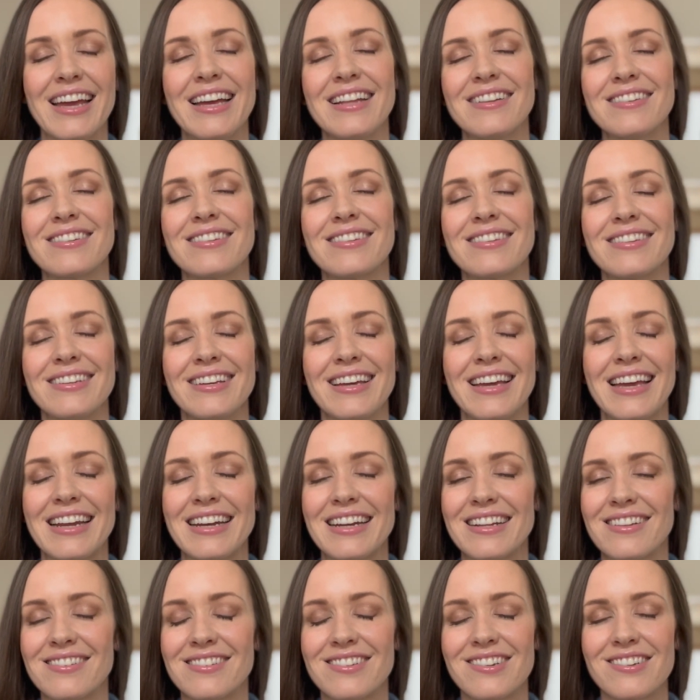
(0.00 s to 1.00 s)

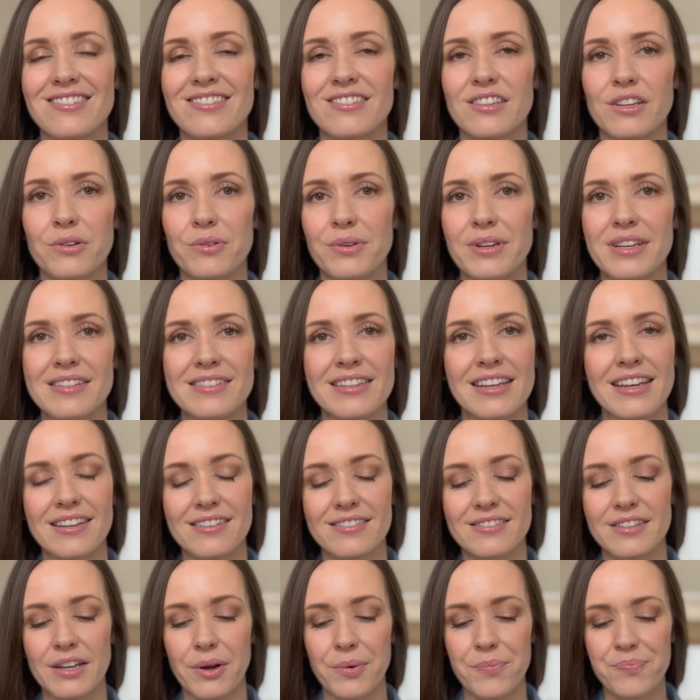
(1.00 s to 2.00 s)
It's just so easy.
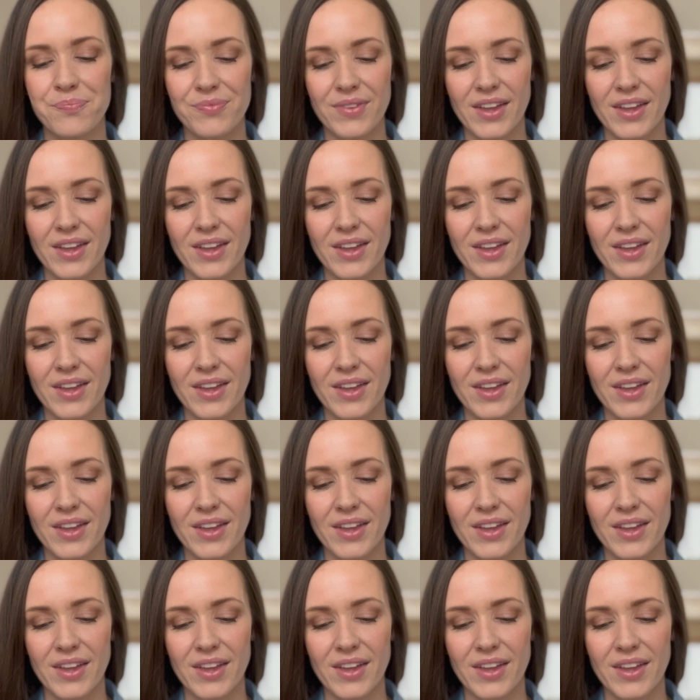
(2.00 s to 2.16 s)
So did